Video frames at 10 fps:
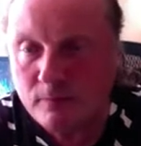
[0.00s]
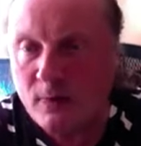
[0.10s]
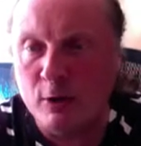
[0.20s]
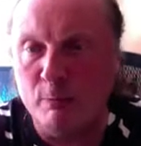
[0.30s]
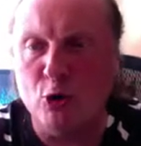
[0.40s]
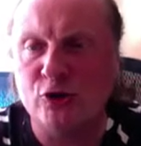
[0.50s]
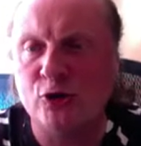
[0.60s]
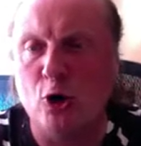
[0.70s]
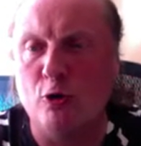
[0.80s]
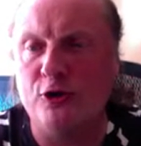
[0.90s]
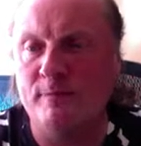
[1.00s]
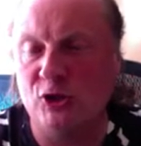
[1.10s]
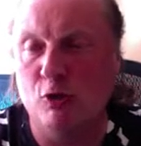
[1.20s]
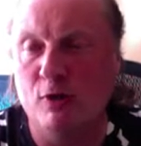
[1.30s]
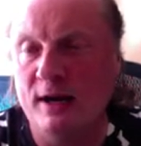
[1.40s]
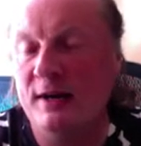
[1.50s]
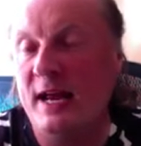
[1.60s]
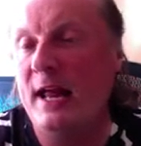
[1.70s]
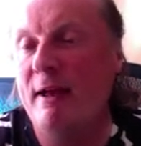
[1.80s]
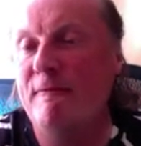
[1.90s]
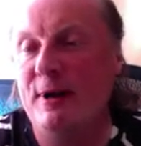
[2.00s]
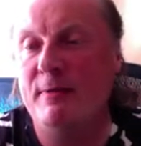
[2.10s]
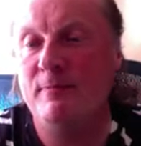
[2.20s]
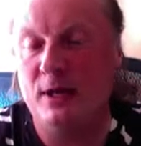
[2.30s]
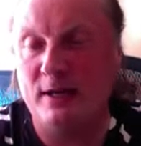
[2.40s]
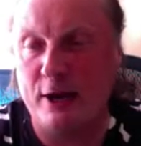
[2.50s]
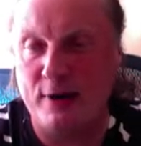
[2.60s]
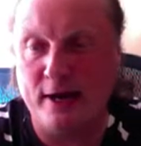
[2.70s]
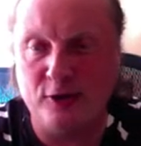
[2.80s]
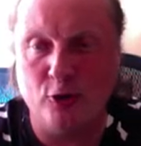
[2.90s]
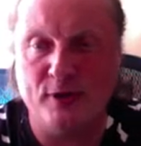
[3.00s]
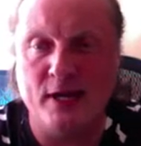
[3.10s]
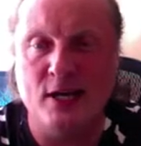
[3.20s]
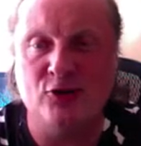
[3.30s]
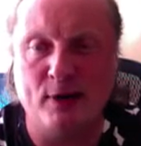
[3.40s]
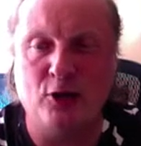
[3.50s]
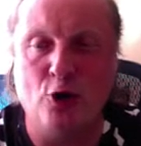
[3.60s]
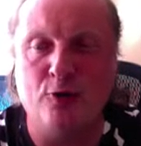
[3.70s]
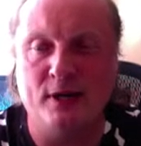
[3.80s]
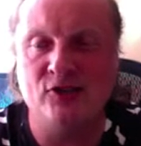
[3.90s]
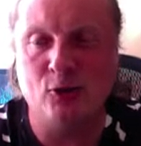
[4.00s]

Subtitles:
Morse code, so every character that is recognized,